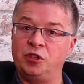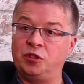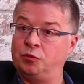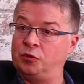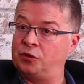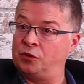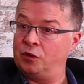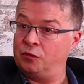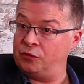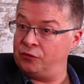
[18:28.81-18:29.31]

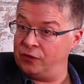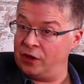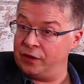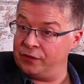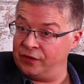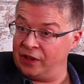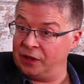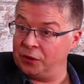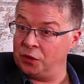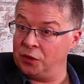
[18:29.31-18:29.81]
which was,
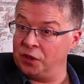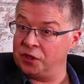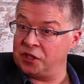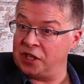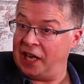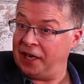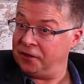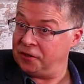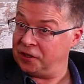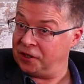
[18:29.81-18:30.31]
I found
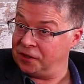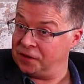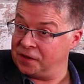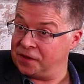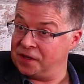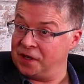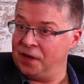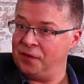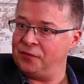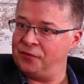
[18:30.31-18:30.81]
quite
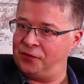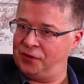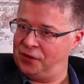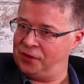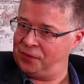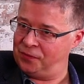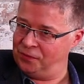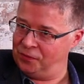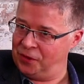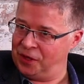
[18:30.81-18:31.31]
challenging at the time,
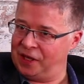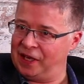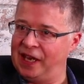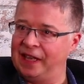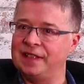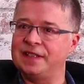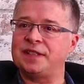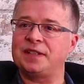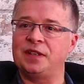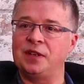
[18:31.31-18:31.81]
first
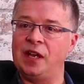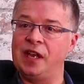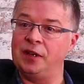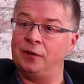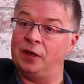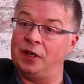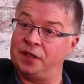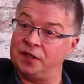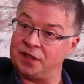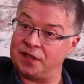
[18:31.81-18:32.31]
weekend. So
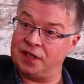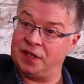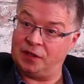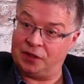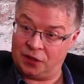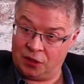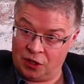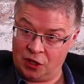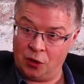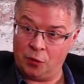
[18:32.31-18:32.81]
anyway, I just
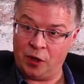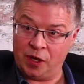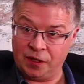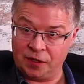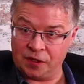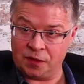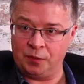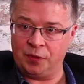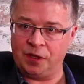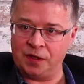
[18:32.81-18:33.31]
said, go
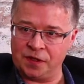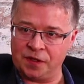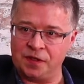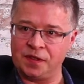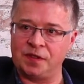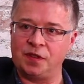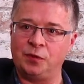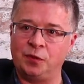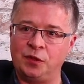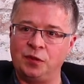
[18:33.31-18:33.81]
away and
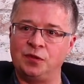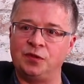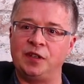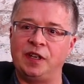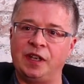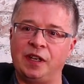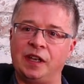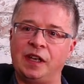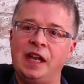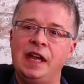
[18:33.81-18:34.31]
experience it, see what you
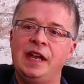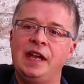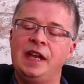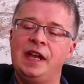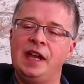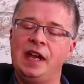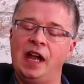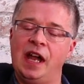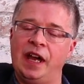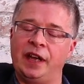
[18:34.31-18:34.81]
think.
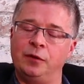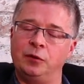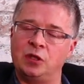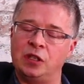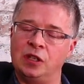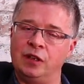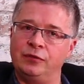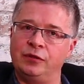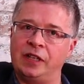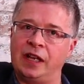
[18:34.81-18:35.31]
And
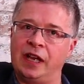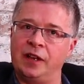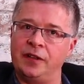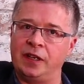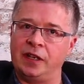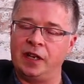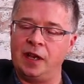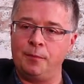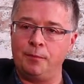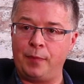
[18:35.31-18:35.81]
it was lovely
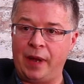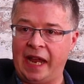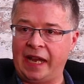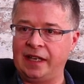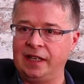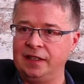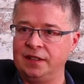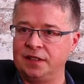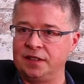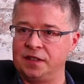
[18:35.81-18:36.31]
how they came
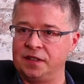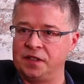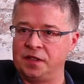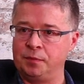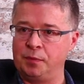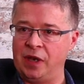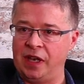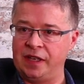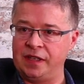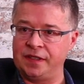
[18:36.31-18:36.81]
back into
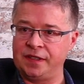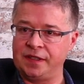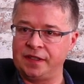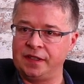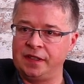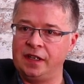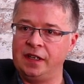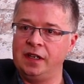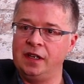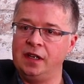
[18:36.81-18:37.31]
the
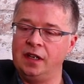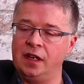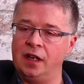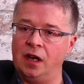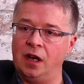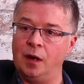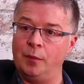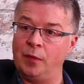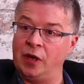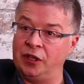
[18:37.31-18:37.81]
space
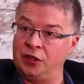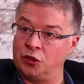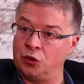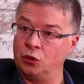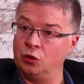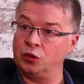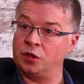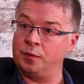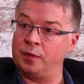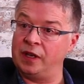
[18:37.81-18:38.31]

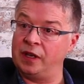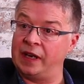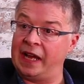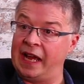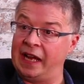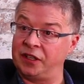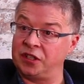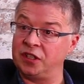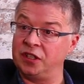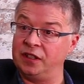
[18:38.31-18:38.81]
and talked
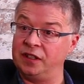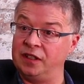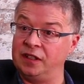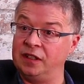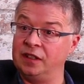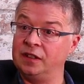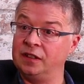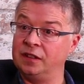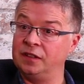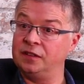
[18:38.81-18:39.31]
about,
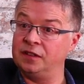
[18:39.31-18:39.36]
actually,